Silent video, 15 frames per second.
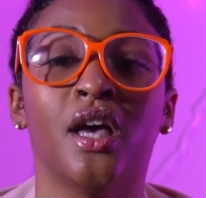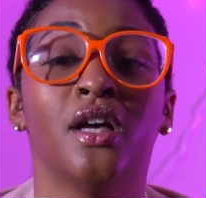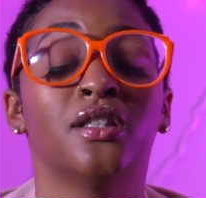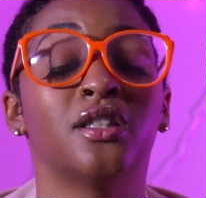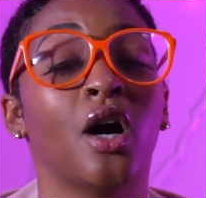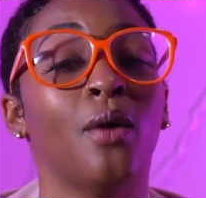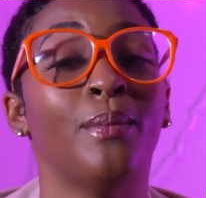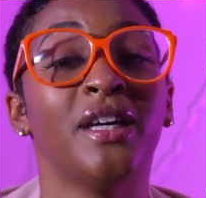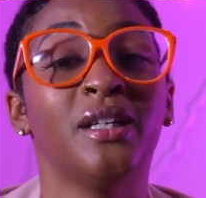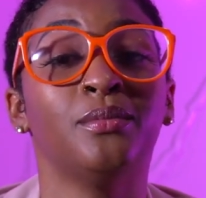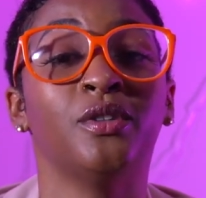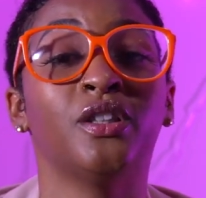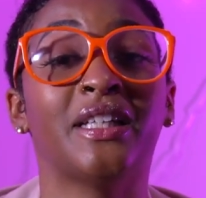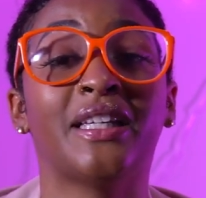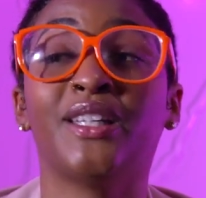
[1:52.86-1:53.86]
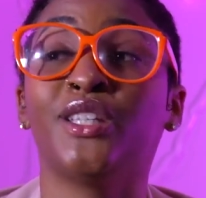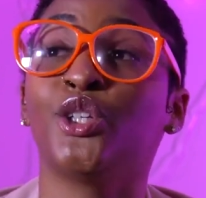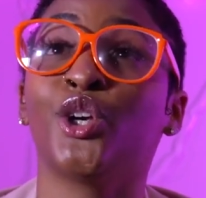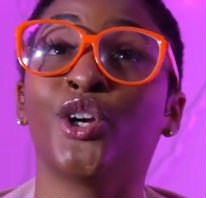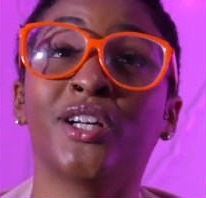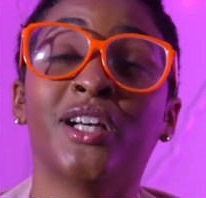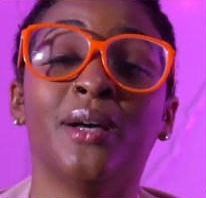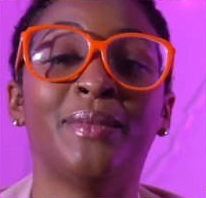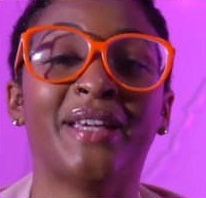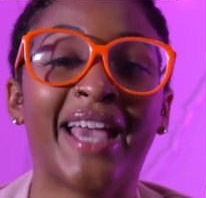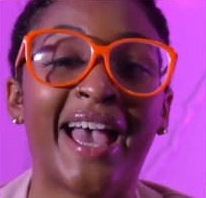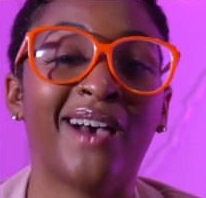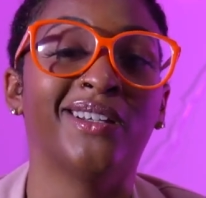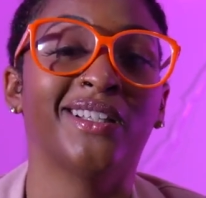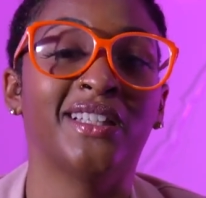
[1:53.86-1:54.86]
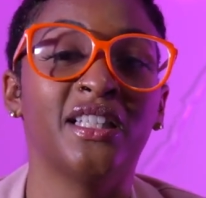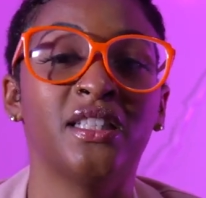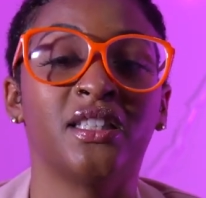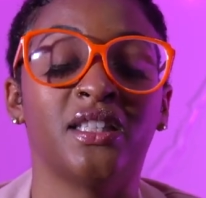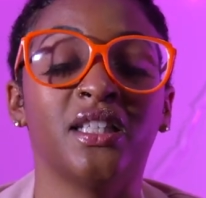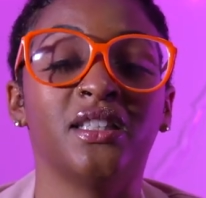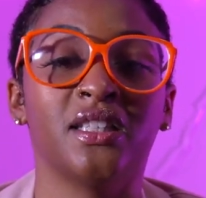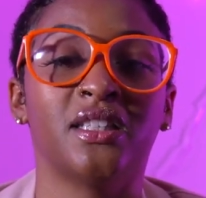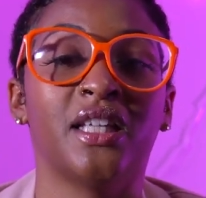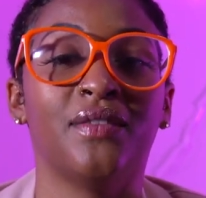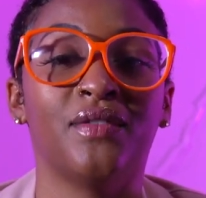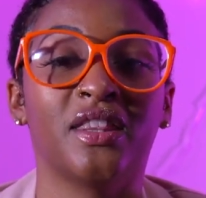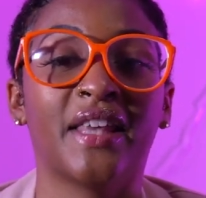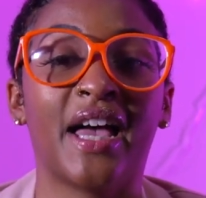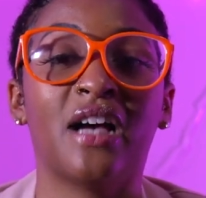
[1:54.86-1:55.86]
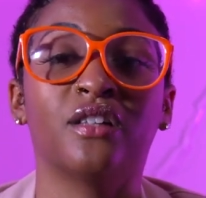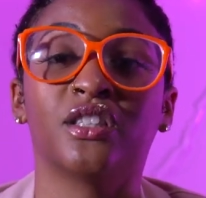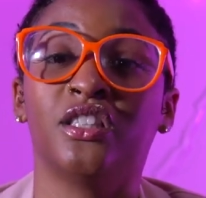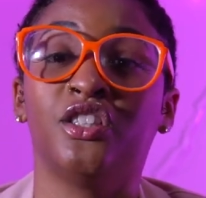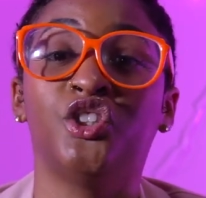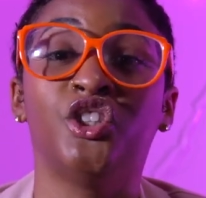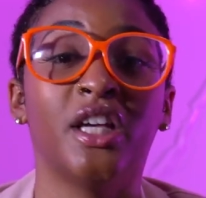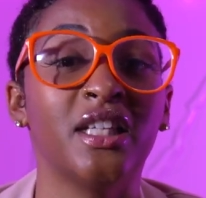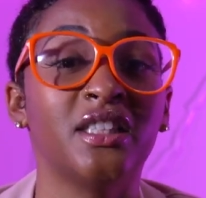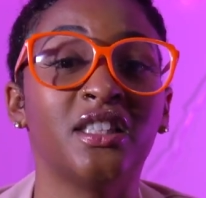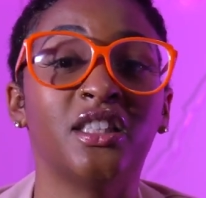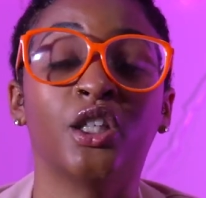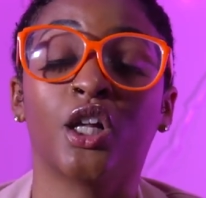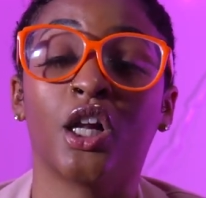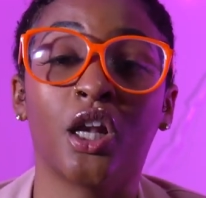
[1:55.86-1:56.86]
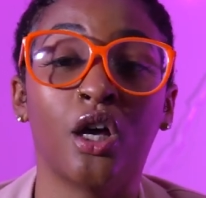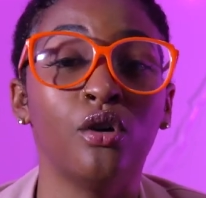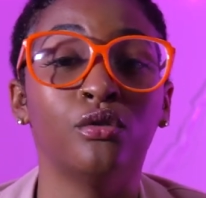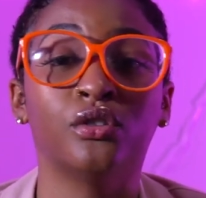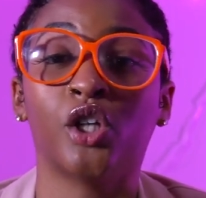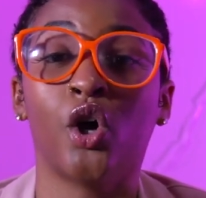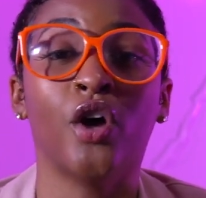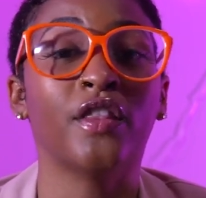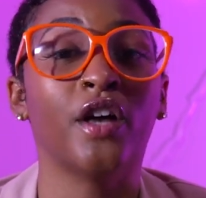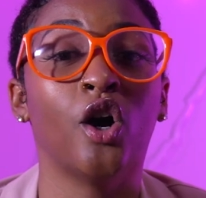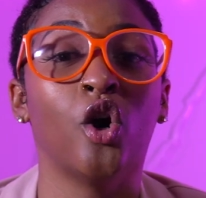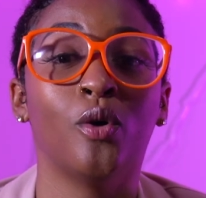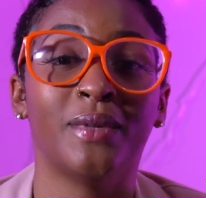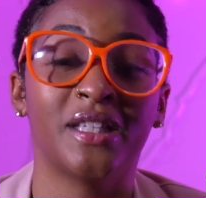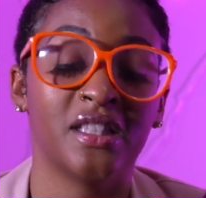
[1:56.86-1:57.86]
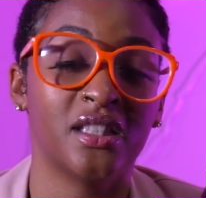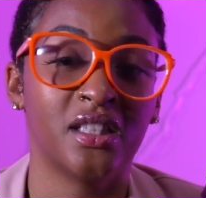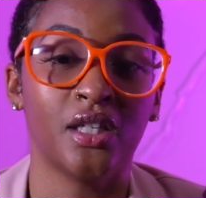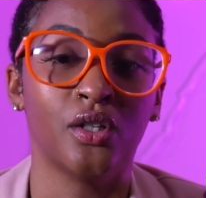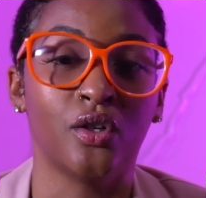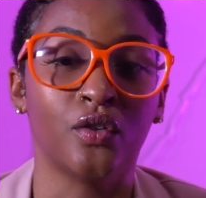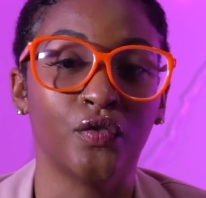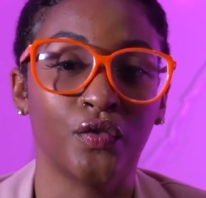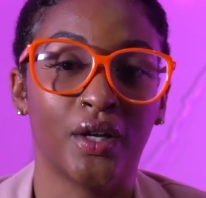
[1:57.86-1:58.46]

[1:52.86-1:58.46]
So minimally, you're coming out at least $6,000 to $7,000 just to close on the home itself,